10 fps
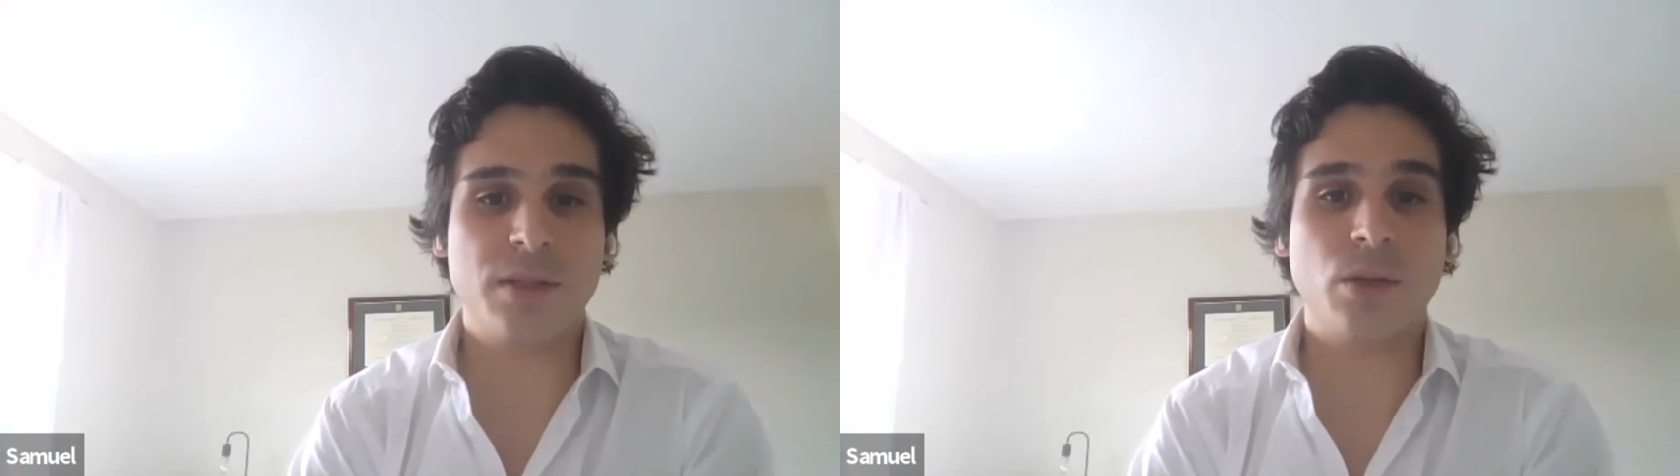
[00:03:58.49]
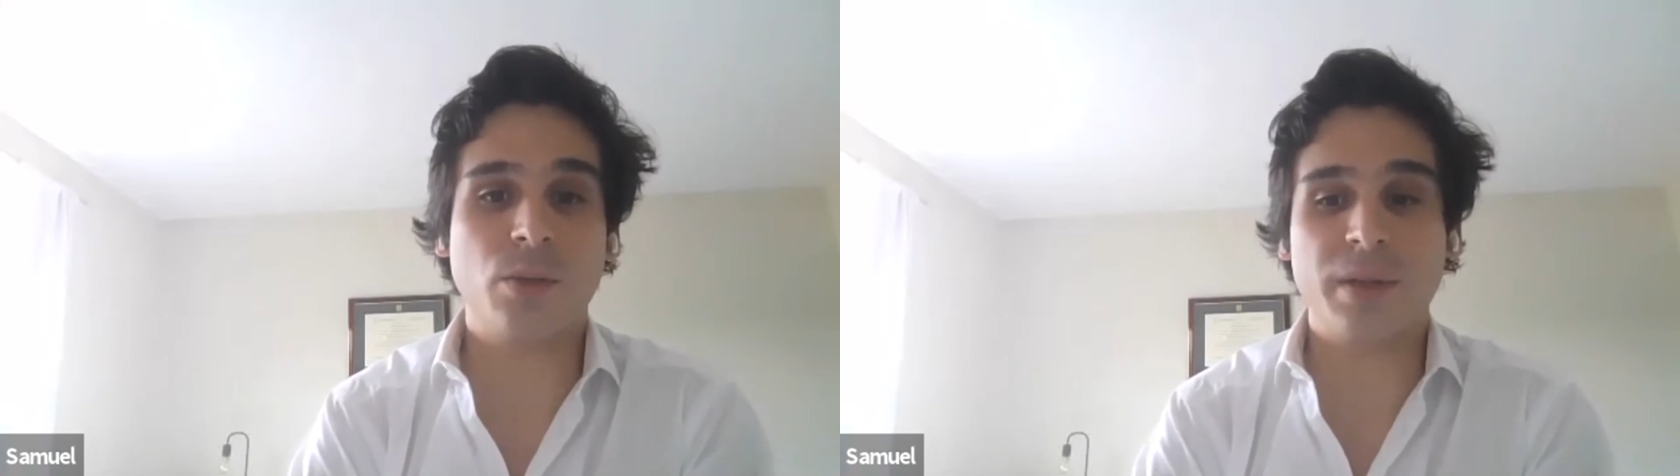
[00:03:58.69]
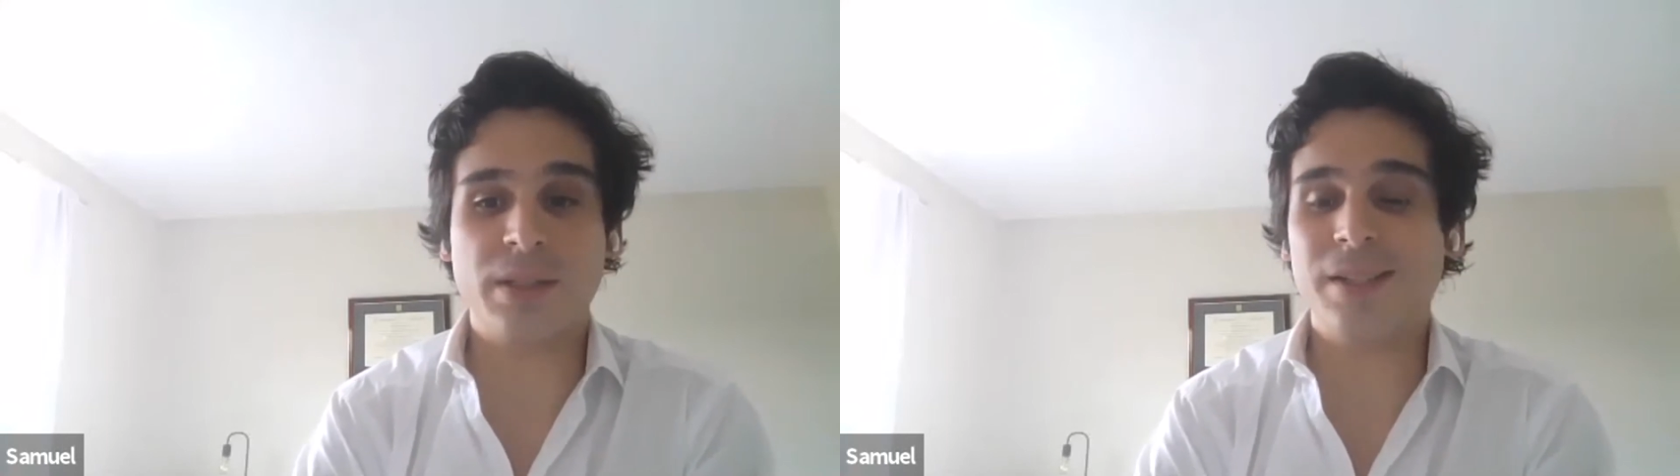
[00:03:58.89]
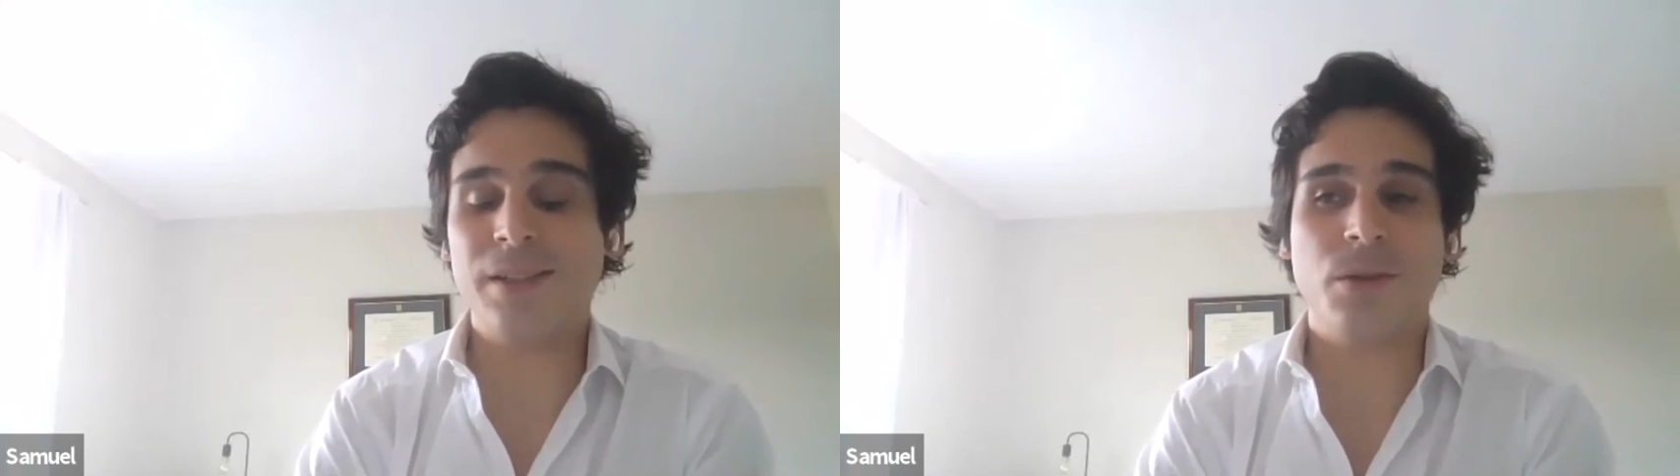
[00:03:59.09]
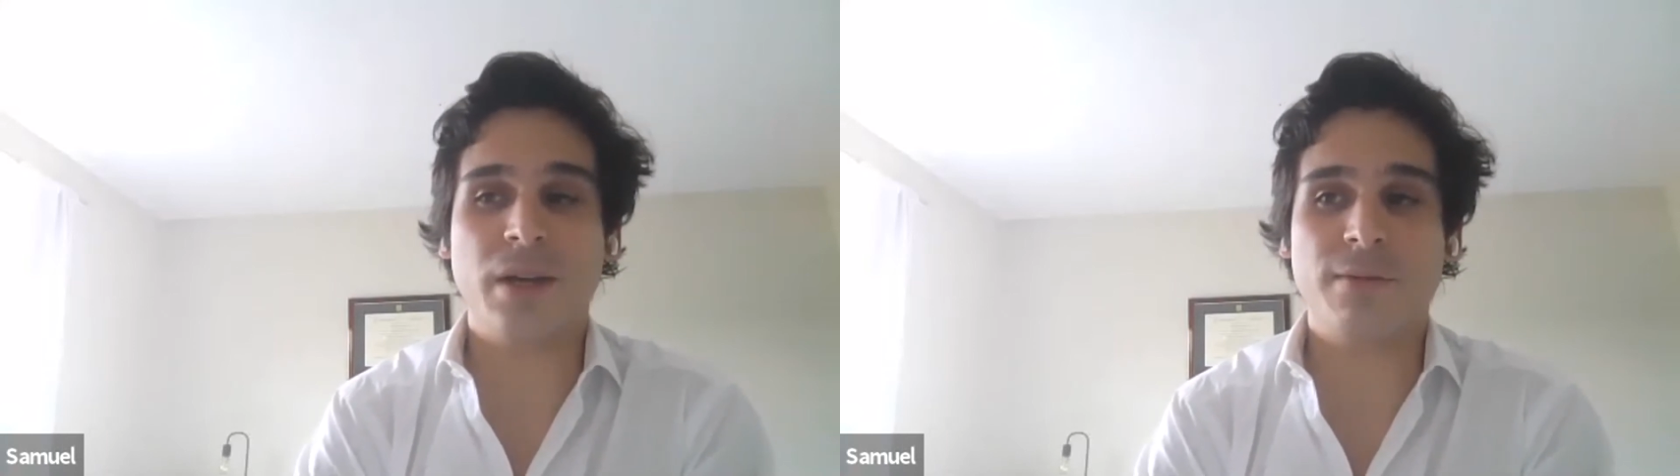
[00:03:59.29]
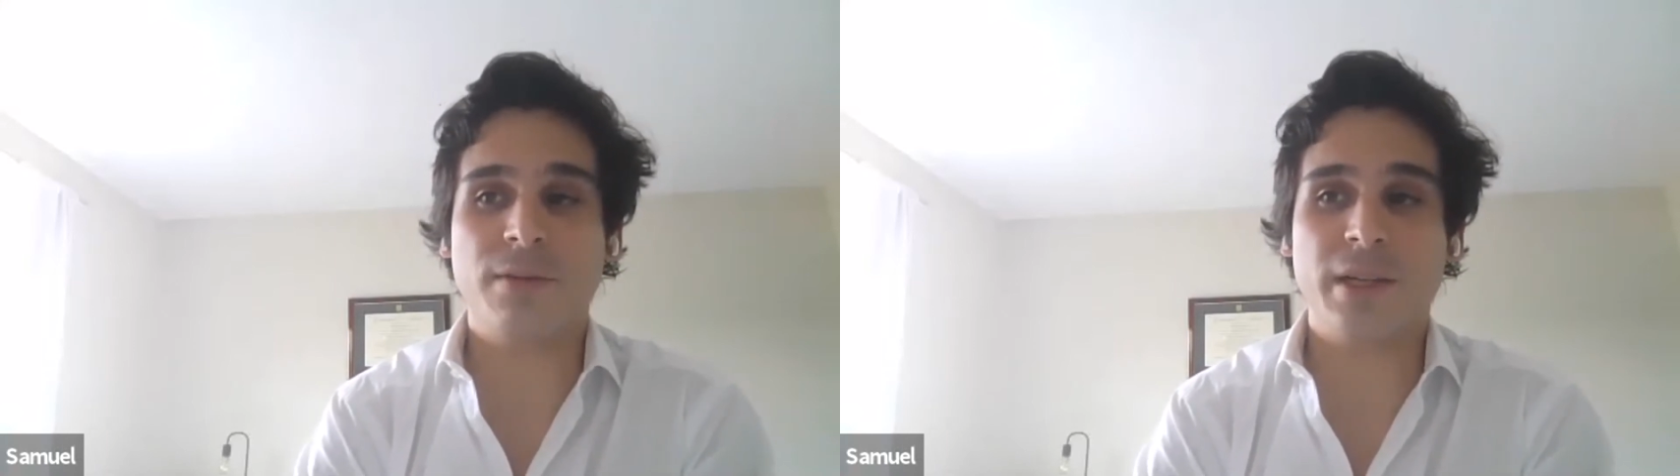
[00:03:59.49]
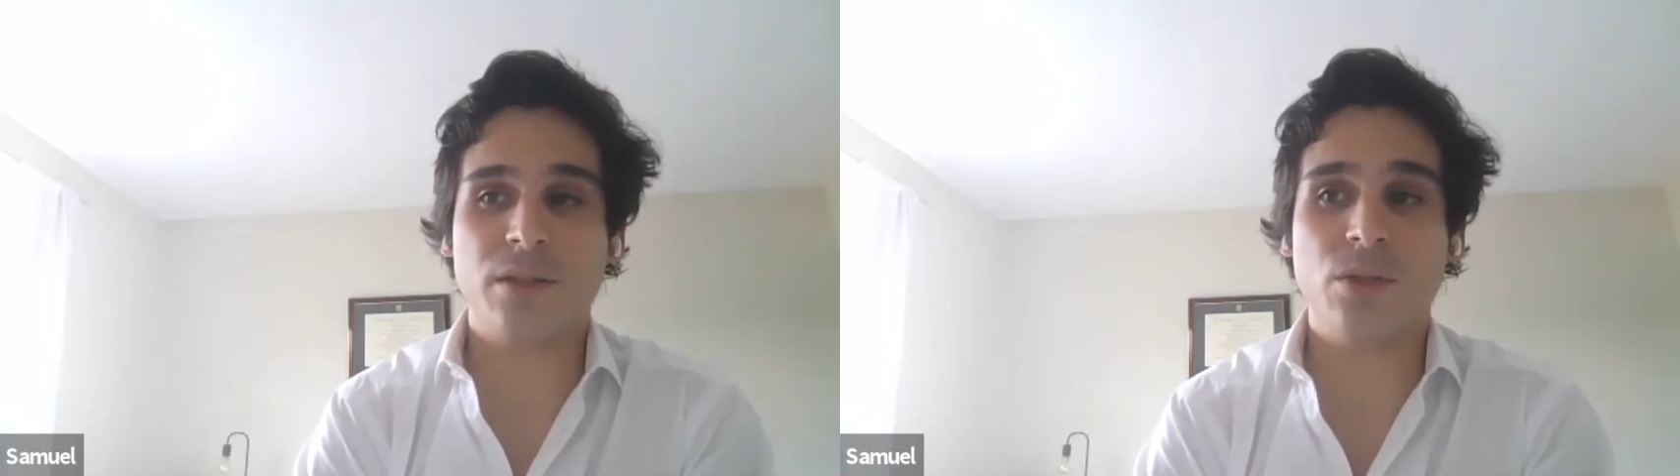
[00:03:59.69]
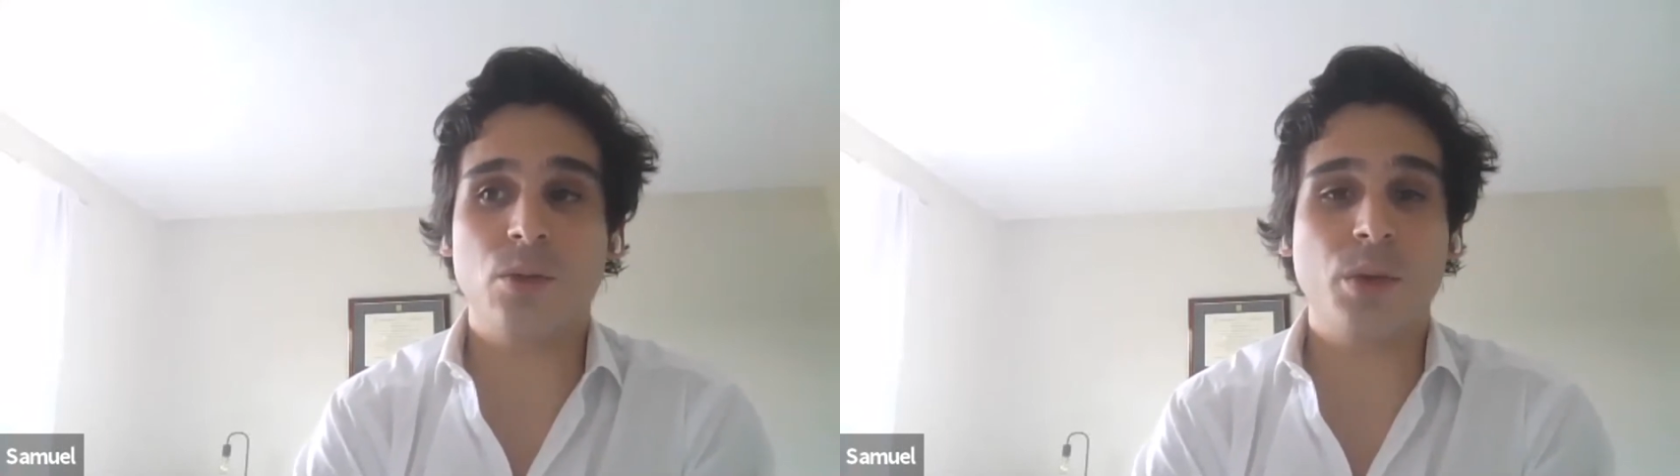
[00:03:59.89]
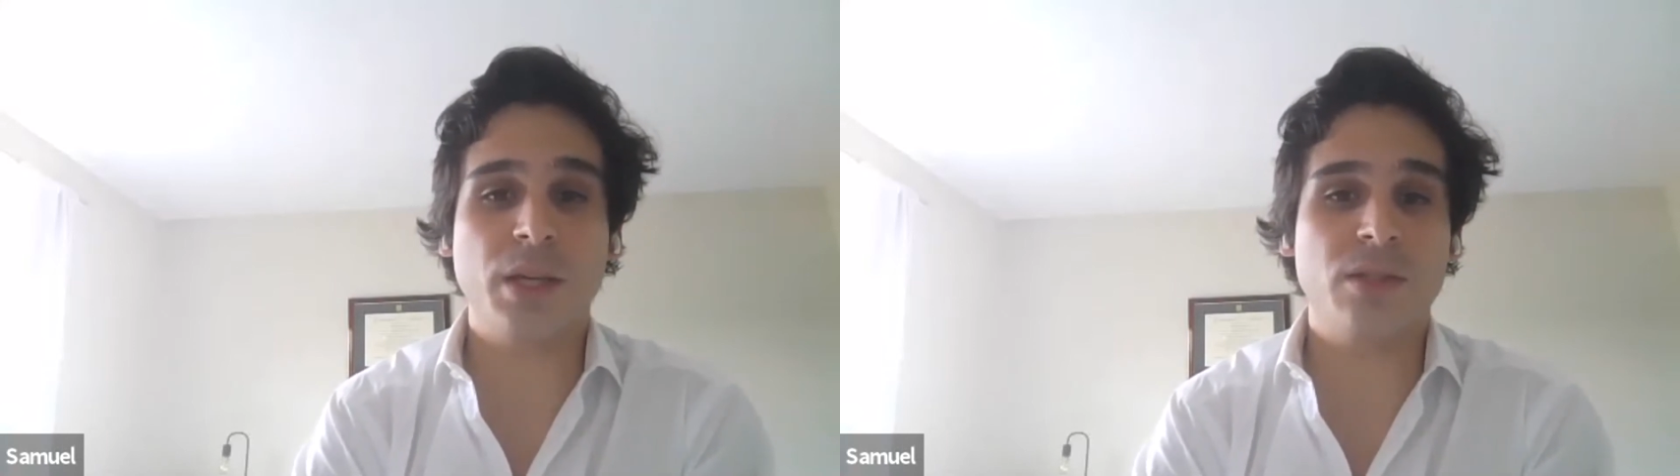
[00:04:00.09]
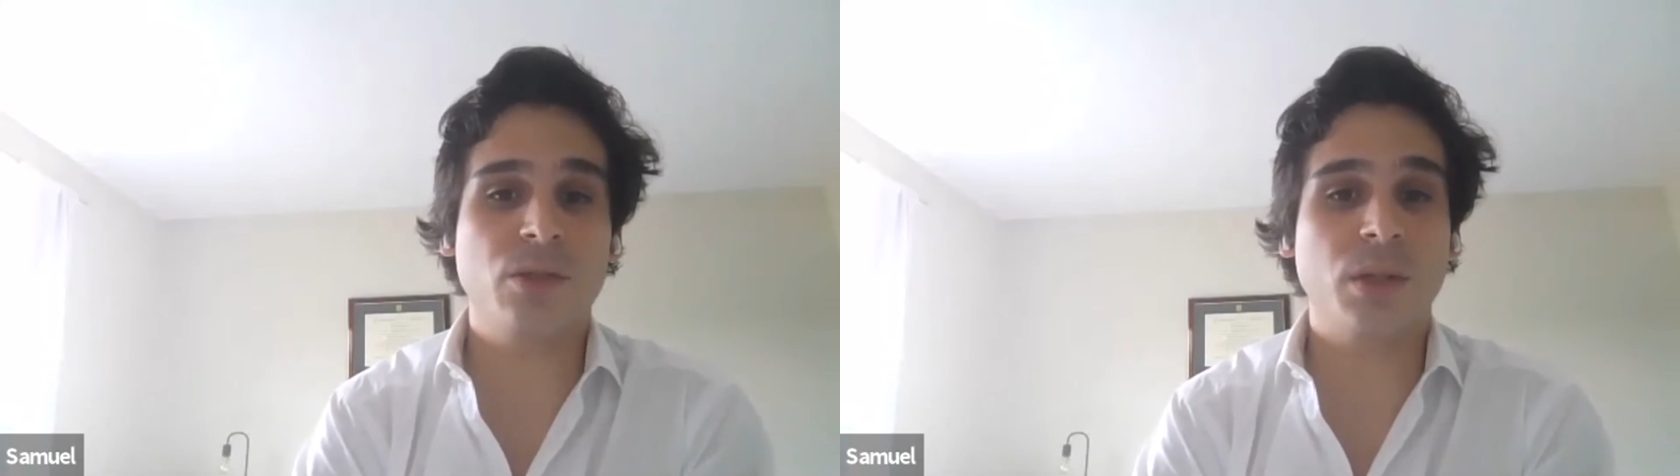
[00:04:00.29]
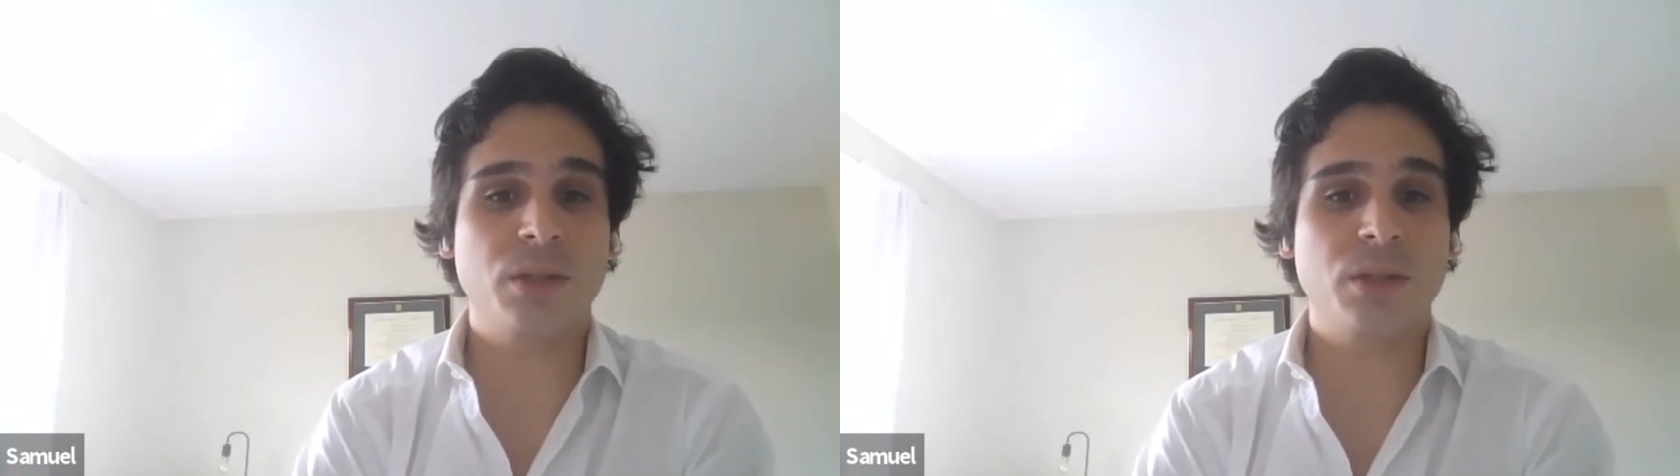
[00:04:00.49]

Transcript: So basically you have like 2 weeks to